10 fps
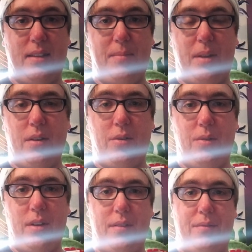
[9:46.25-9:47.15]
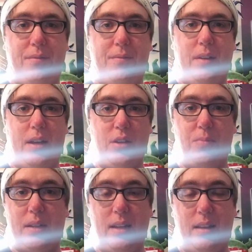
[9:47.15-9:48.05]
let me know if you
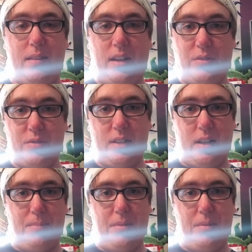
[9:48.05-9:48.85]
picked anything interesting up.